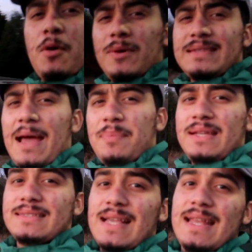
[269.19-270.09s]
But with that
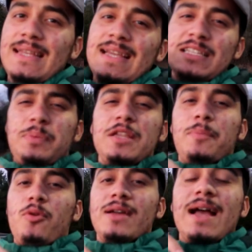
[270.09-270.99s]
being said, it's been
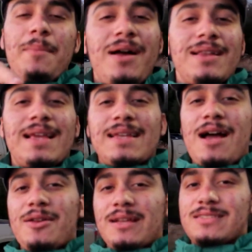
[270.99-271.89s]
your boy. I'm out here like an
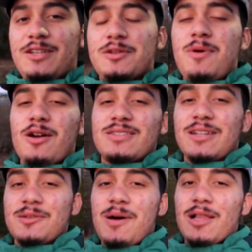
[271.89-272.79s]
Audi. I'll see you tomorrow.
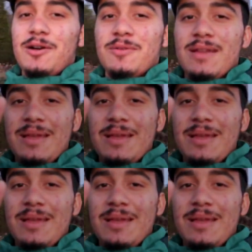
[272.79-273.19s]
Cinco de Malo.